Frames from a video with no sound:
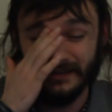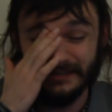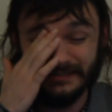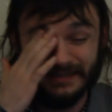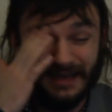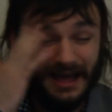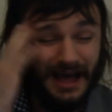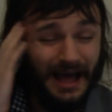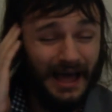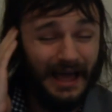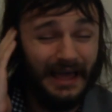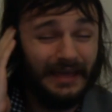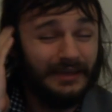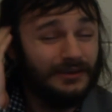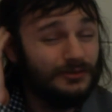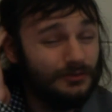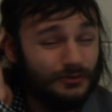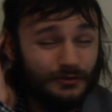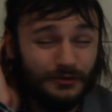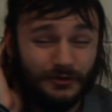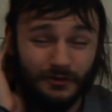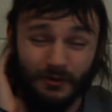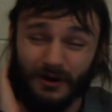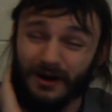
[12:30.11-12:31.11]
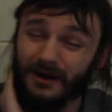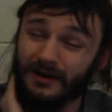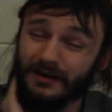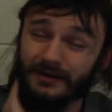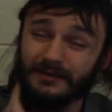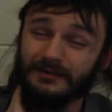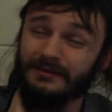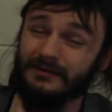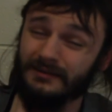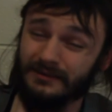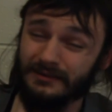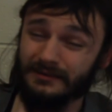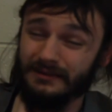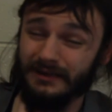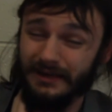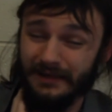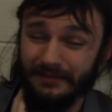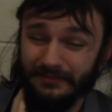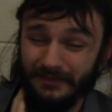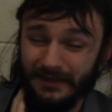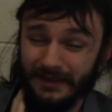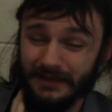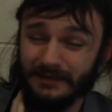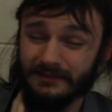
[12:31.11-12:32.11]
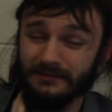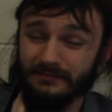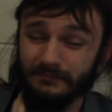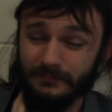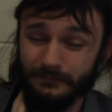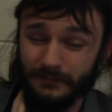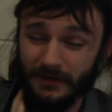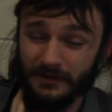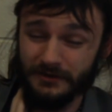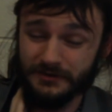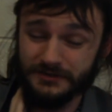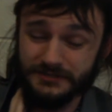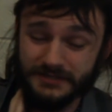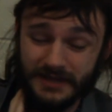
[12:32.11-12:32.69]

having to hide who you are and like